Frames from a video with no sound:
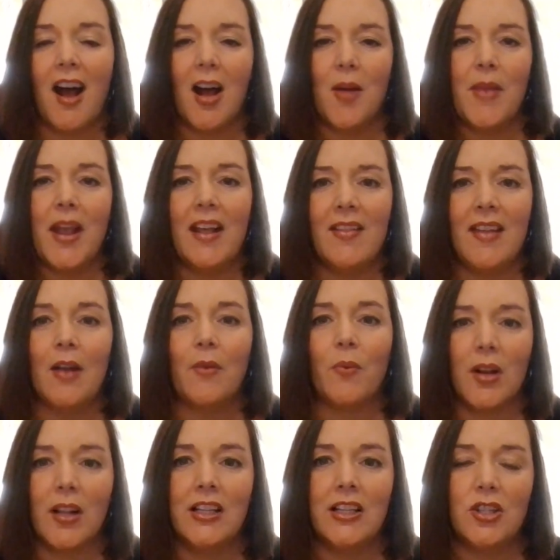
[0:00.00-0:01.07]
Um, and
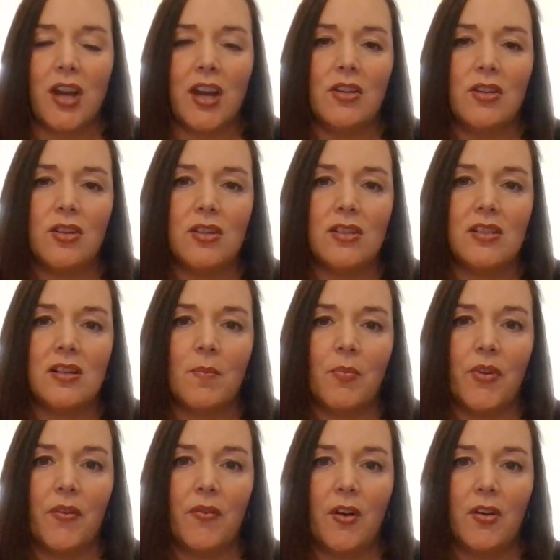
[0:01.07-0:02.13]
that really changes
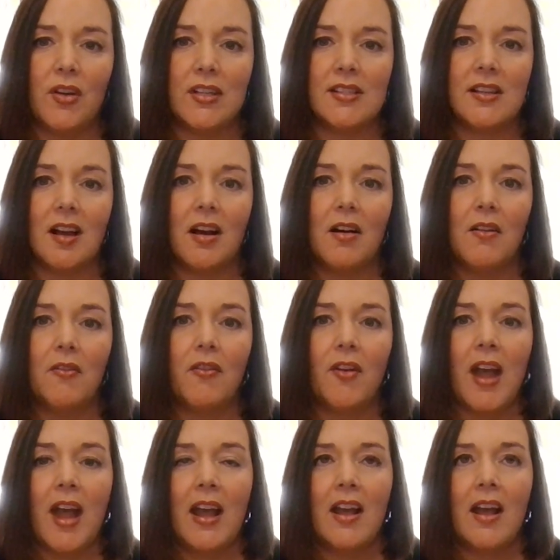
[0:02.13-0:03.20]
the focus of
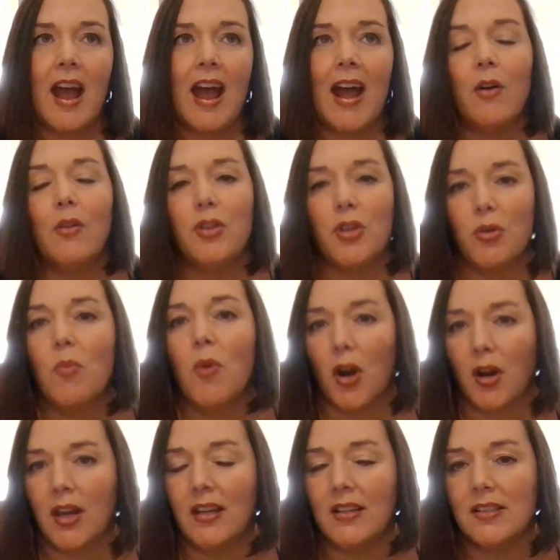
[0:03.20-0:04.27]
how you
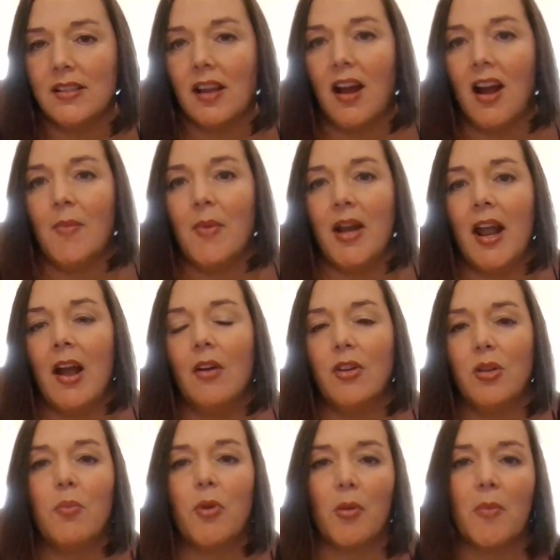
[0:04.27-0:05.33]
market um, and how
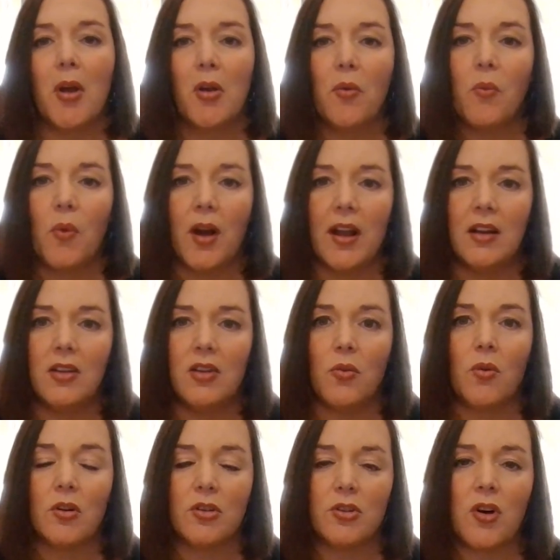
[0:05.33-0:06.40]
you promote what
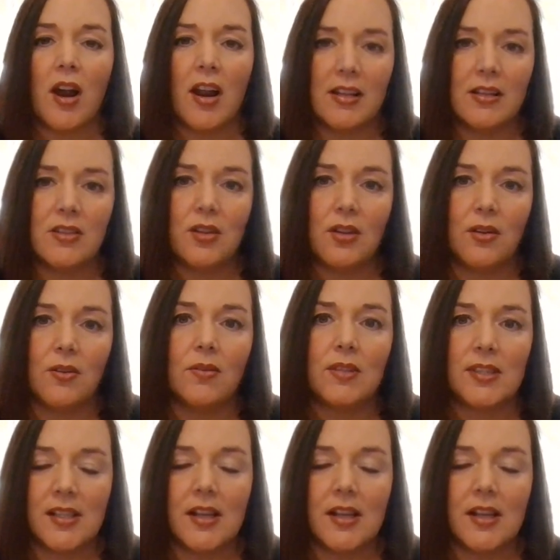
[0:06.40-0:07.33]
you're trying to